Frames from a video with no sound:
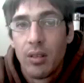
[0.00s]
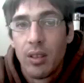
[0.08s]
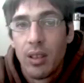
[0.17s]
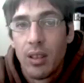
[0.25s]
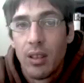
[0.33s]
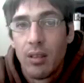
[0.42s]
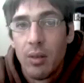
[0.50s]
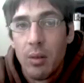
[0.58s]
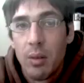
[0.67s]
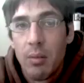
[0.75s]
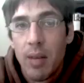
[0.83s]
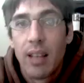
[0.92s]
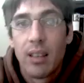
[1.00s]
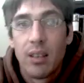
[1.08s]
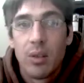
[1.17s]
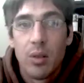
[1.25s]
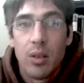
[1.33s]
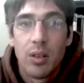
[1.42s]
You know, we went back to
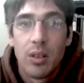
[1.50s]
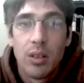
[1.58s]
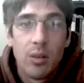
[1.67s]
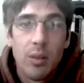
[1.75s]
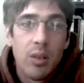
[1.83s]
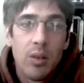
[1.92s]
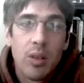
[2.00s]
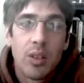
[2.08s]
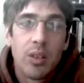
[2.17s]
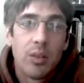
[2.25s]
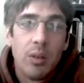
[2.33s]
torture because we tortured.